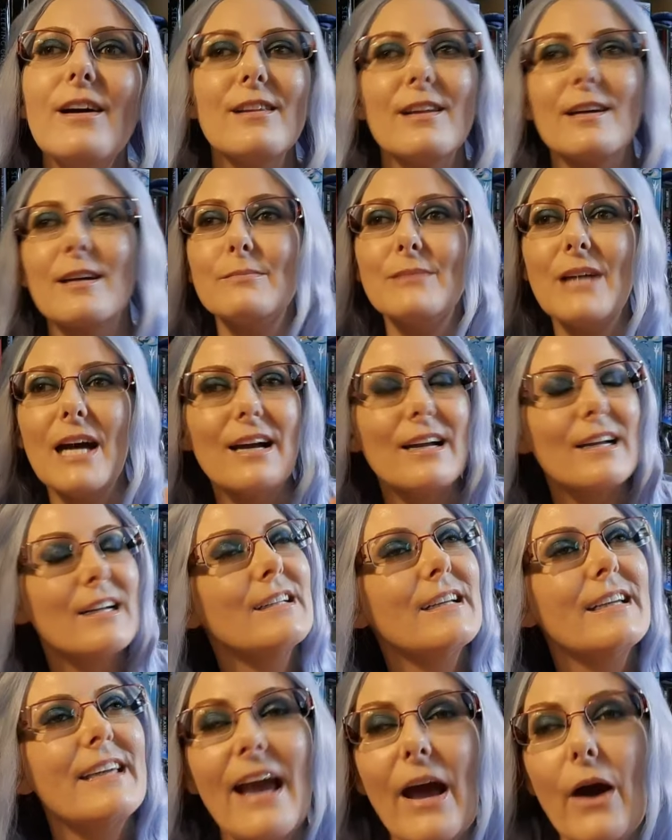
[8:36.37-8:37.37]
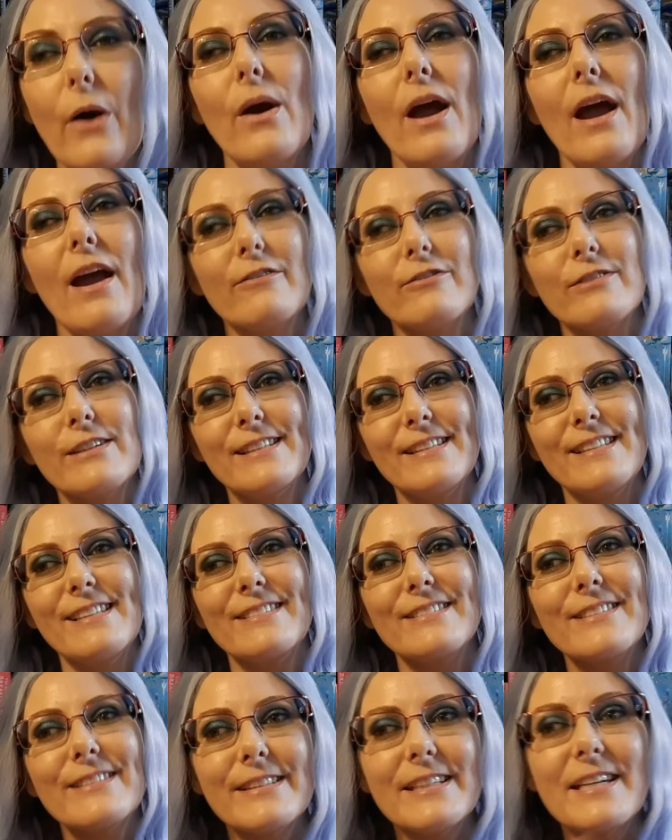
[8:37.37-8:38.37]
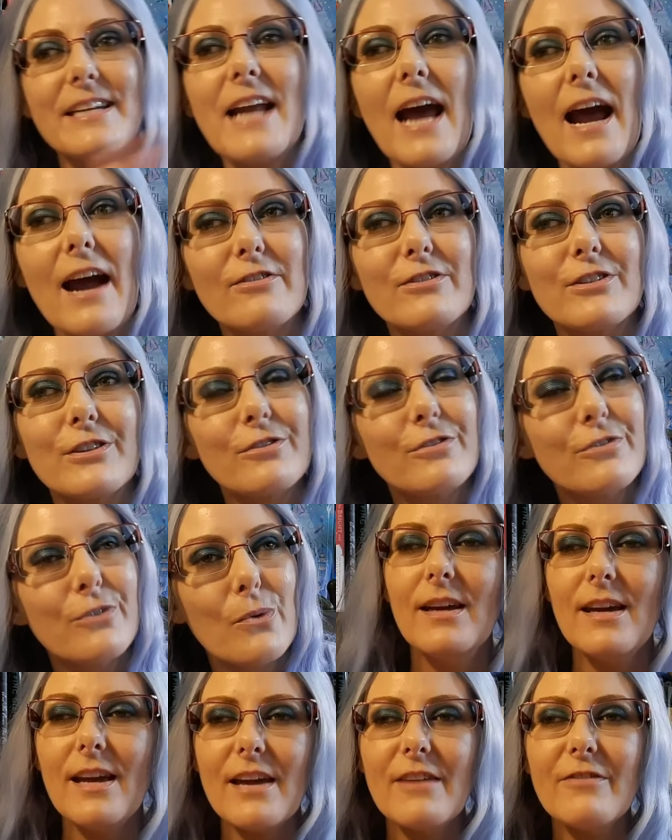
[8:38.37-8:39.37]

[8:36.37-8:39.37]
Like, I'm not gonna count every single scene after 4.